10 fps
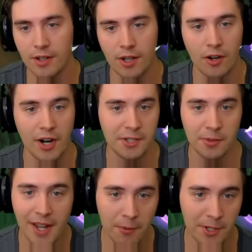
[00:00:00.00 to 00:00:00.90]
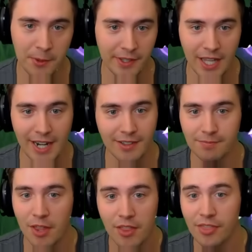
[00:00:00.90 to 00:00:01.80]
All right, so now we're doing like
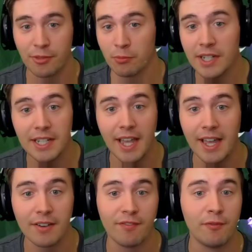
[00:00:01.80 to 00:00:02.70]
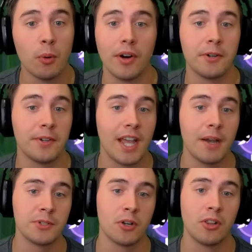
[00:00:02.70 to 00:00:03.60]
three and 400
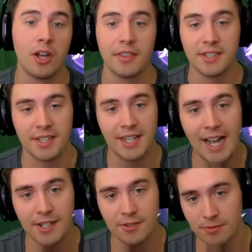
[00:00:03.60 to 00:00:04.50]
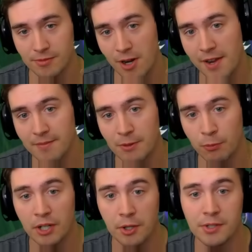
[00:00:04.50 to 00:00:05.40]
damage on a lot of these attacks, right? If
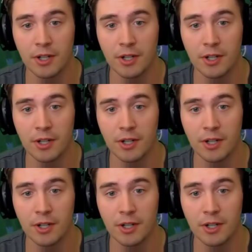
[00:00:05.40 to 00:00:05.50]
we are using